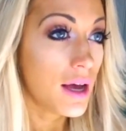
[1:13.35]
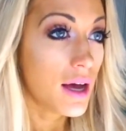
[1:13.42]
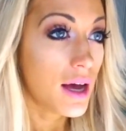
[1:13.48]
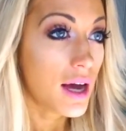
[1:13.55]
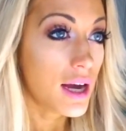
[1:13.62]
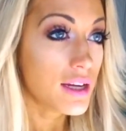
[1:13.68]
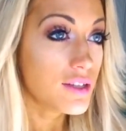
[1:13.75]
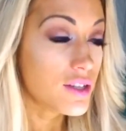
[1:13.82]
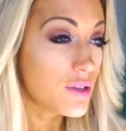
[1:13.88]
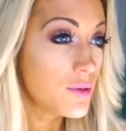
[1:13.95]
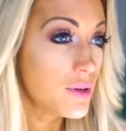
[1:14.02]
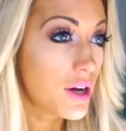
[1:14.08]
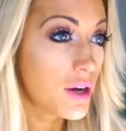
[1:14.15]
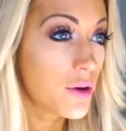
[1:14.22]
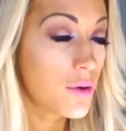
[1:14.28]
I do
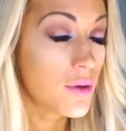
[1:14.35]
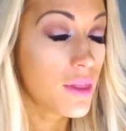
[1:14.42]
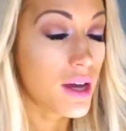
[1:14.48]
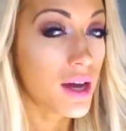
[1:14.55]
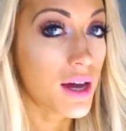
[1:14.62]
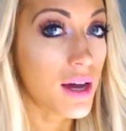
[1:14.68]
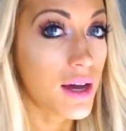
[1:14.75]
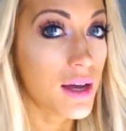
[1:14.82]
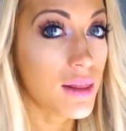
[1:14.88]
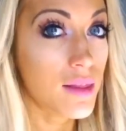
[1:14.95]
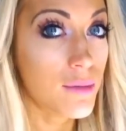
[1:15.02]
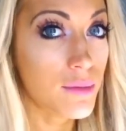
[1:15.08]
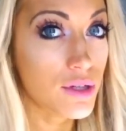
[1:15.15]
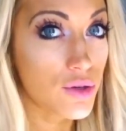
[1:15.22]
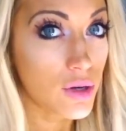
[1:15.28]
know that the
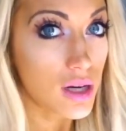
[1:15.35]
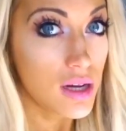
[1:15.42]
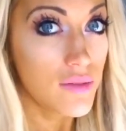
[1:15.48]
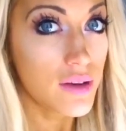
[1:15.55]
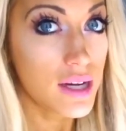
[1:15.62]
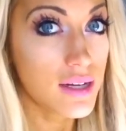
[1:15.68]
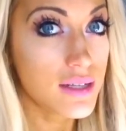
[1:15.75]
majority of us